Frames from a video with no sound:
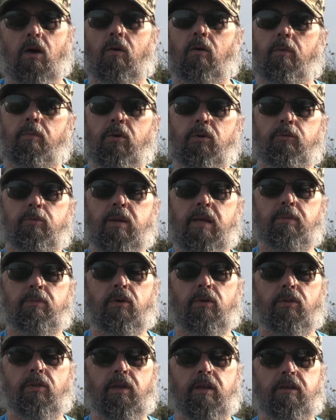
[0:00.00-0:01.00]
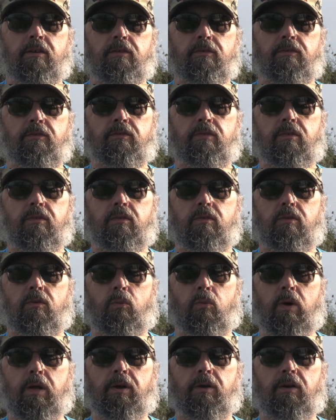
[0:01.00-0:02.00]
While most people think of the
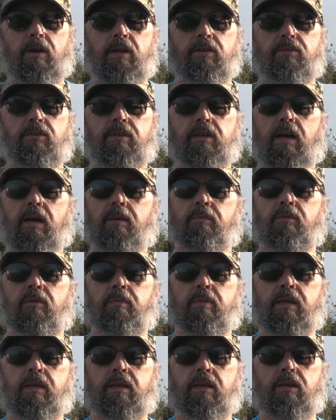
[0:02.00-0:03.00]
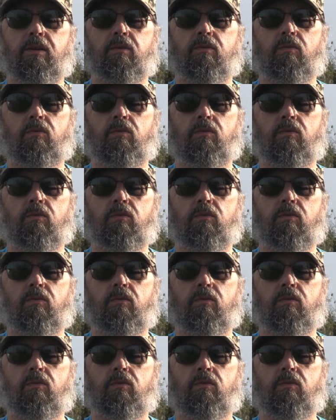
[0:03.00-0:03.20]
winter as a time to be